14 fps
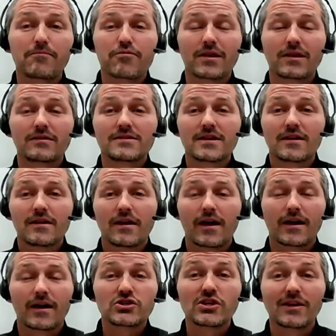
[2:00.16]
print
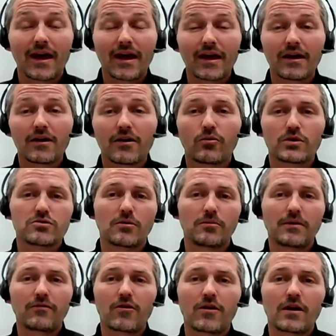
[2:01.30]
today, which will be
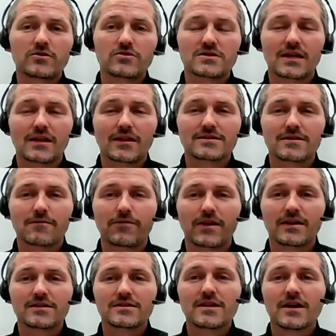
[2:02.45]
very interesting. That's the
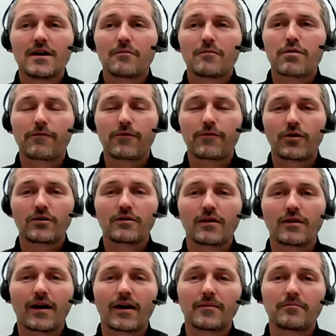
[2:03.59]
Fed's preferred
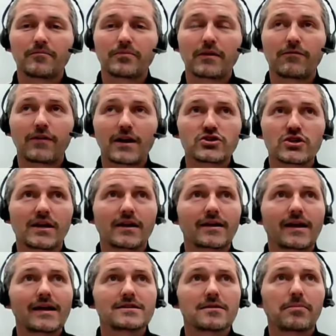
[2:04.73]
inflation
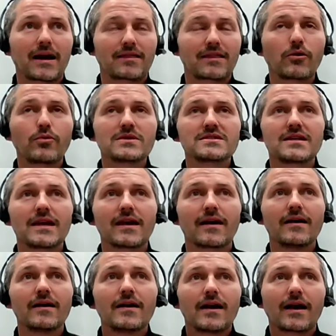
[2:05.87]
indicator. But I think we're seeing
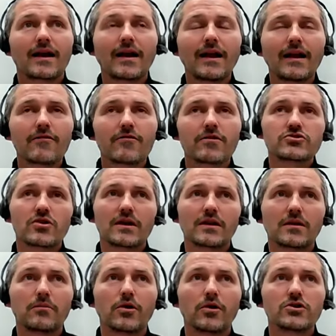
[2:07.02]
a clearer trend
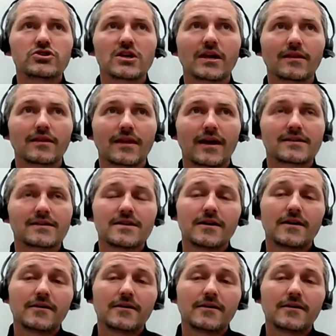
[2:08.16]
emerging that